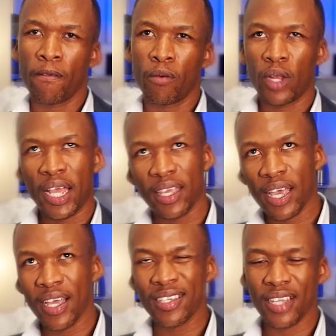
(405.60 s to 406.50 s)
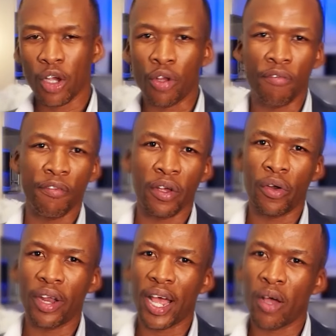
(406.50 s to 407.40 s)
"Well, I guess I could figure
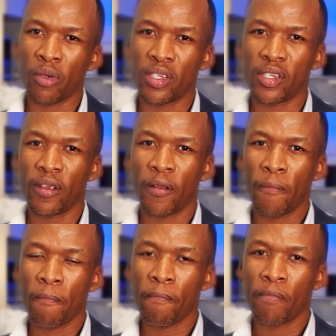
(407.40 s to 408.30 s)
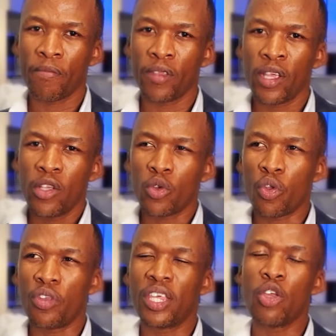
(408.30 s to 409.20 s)
it out." "So do
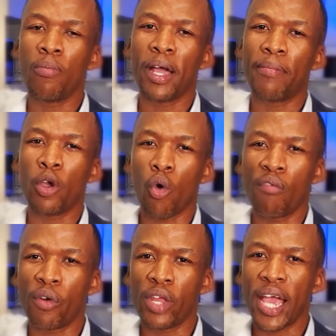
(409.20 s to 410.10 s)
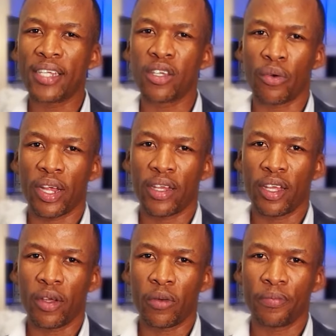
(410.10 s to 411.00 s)
you think you might be overreacting right
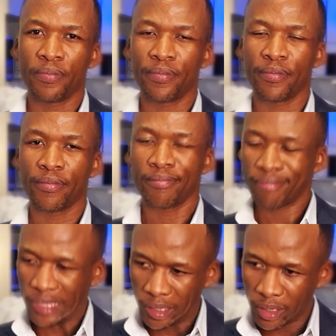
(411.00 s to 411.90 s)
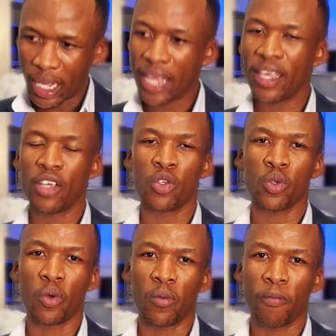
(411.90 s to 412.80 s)
now?" "I guess
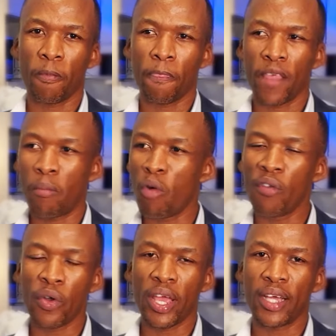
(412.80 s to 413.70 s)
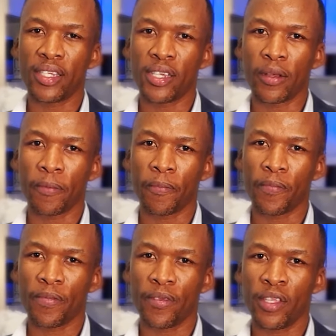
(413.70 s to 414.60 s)
so. I'm overreacting."
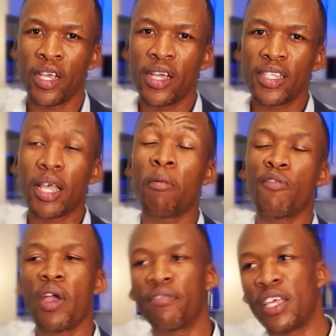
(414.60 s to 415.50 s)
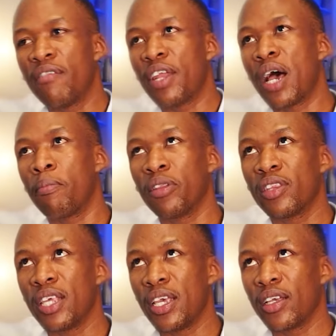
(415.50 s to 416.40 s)
Some of you have given up on
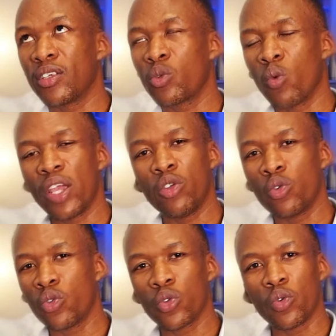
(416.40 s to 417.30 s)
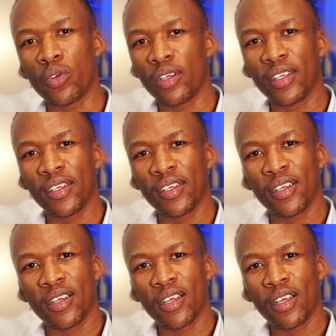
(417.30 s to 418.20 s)
things way too soon.
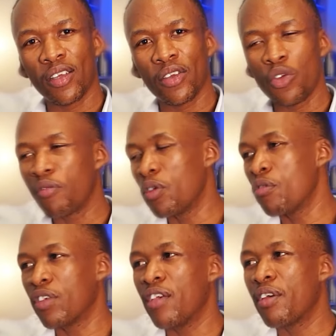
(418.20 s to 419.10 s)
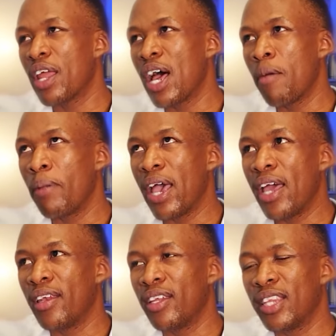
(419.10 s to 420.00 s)
You've given up
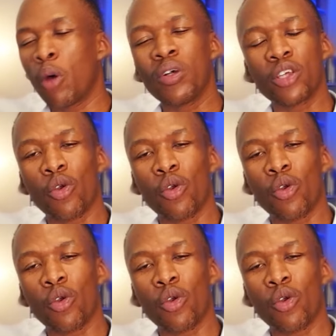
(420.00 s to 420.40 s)
and that was an